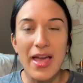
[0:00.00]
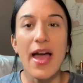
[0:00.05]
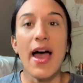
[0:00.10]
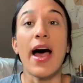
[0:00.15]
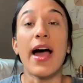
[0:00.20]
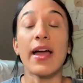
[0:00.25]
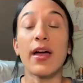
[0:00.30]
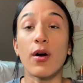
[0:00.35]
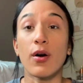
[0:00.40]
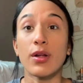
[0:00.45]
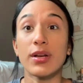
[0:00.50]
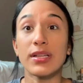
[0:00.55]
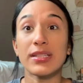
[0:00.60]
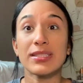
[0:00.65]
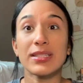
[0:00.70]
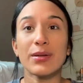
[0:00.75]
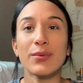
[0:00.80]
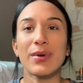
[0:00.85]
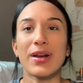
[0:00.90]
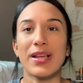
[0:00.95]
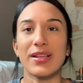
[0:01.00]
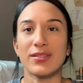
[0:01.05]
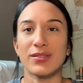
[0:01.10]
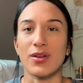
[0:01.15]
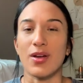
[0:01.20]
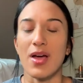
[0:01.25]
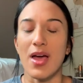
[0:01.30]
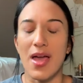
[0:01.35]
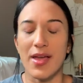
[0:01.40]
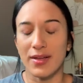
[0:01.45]
I honestly, when I
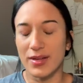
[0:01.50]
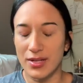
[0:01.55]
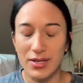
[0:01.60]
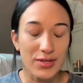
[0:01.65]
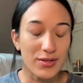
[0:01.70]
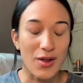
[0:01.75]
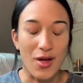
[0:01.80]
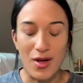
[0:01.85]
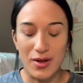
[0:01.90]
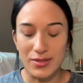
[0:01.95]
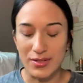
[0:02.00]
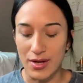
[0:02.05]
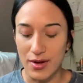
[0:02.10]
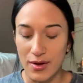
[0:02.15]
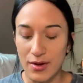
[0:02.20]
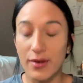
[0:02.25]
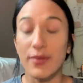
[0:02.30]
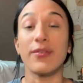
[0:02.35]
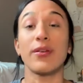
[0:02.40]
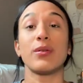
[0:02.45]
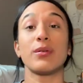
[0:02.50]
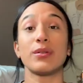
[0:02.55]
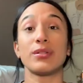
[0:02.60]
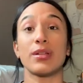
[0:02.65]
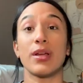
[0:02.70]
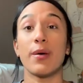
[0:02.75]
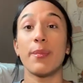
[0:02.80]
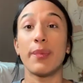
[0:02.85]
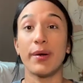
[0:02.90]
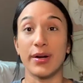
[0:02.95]
saw it, I could not tell if it was
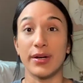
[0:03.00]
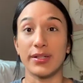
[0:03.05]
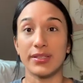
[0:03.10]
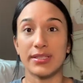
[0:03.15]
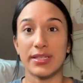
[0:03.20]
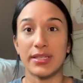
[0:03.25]
a person,